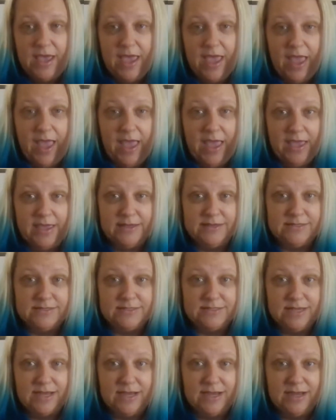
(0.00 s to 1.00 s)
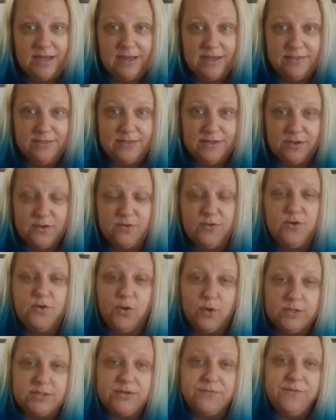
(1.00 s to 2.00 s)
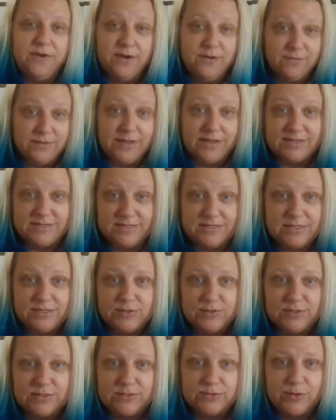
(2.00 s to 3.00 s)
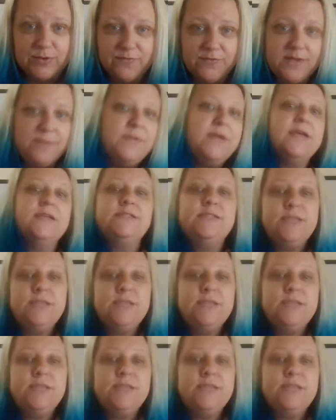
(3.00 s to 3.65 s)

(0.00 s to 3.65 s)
And the courts are very reluctant to do this sort of thing because